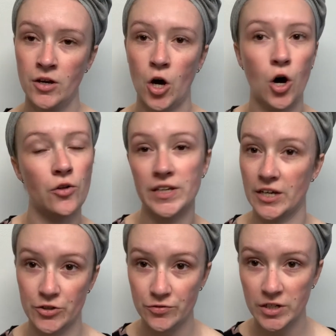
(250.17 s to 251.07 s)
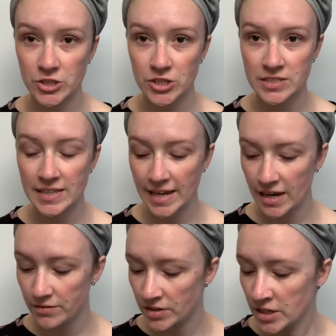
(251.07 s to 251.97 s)
all the other functions that they
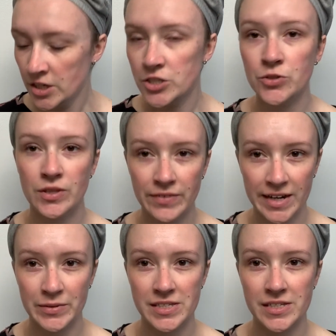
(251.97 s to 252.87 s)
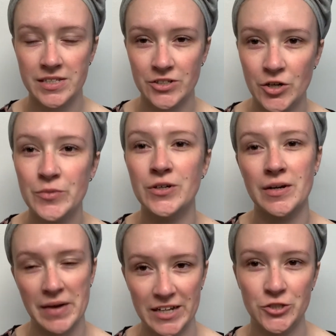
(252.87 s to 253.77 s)
have. So with the vitamin C serum, you can
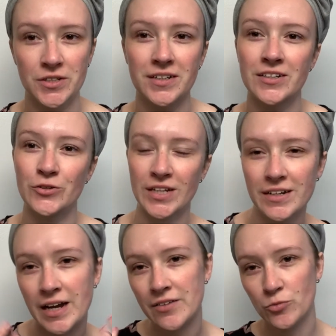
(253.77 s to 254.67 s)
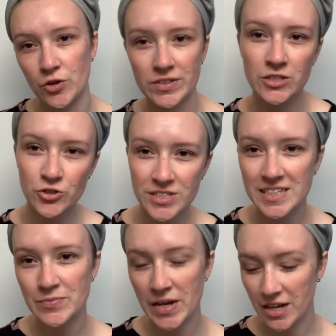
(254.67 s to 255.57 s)
imagine you get kind of more of a citrusy
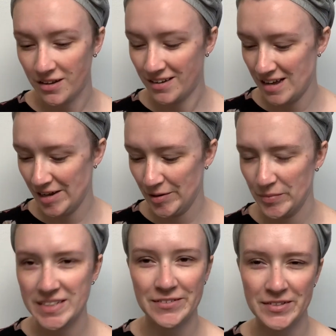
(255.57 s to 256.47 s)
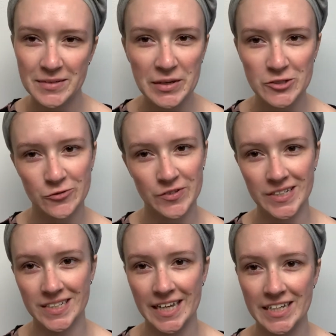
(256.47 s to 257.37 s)
smell. It definitely makes you feel
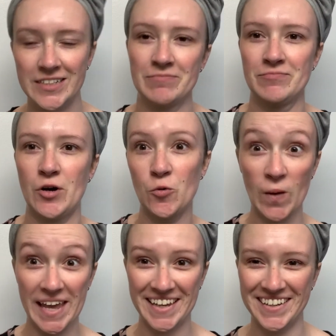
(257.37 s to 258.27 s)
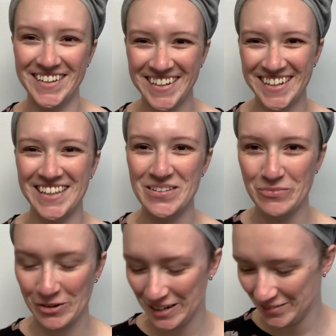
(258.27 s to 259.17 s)
like awake in the
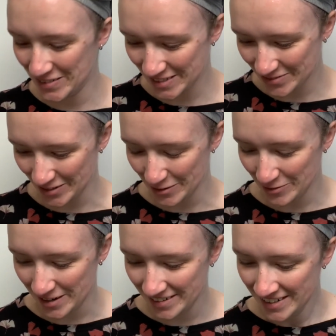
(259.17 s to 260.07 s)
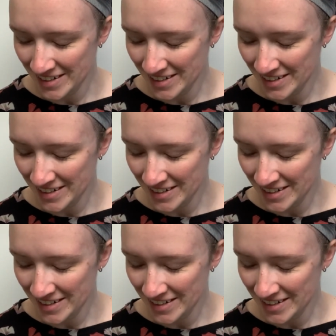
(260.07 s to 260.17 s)
morning, which is really fun.